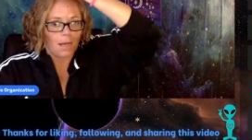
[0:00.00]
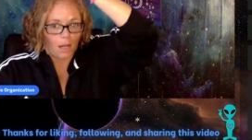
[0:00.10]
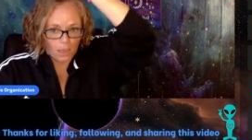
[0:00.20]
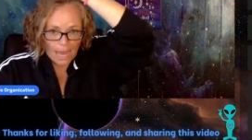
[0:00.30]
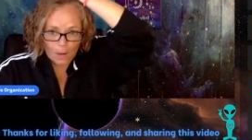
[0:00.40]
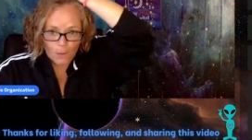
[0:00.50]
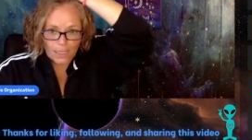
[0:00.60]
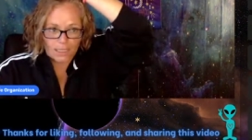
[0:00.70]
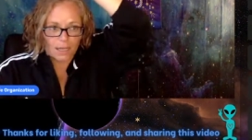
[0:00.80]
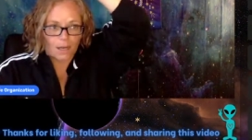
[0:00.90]
allowing
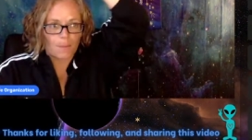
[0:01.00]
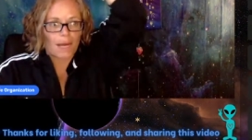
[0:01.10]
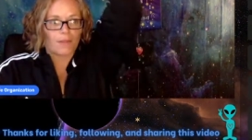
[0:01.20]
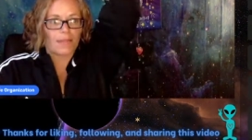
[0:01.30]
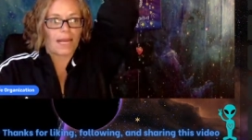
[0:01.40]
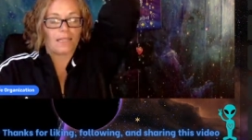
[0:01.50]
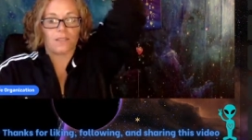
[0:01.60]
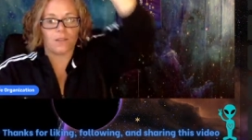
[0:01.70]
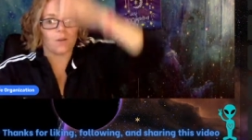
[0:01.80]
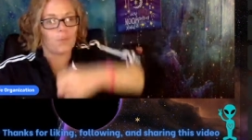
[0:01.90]
it to come out that
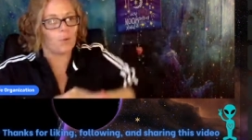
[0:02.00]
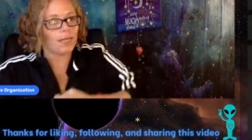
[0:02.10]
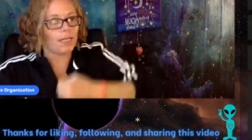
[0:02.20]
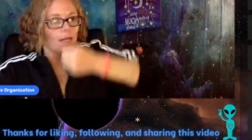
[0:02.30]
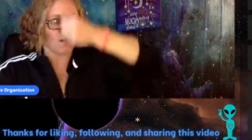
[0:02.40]
0 point,